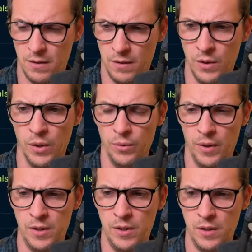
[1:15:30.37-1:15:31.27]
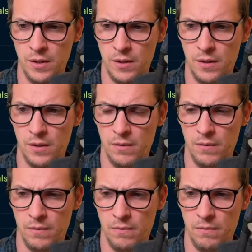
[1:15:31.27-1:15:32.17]
No, it just,
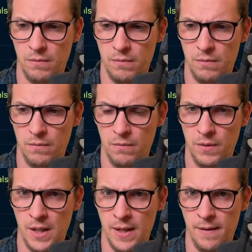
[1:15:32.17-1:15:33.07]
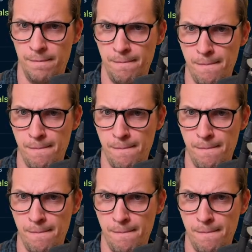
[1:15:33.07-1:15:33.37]
yeah.